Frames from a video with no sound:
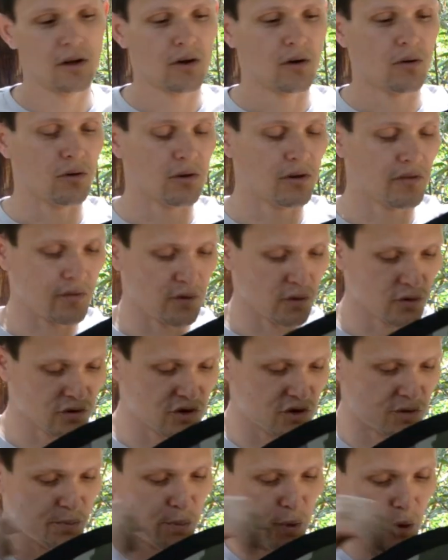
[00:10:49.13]
with your
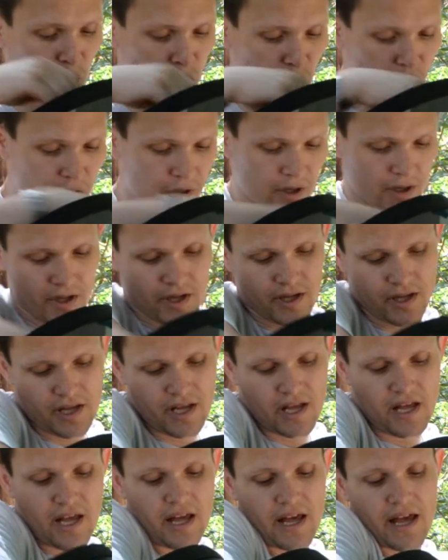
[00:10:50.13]
spork.
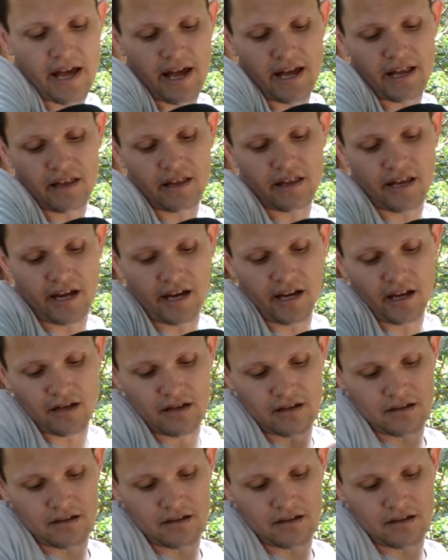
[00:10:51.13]
And then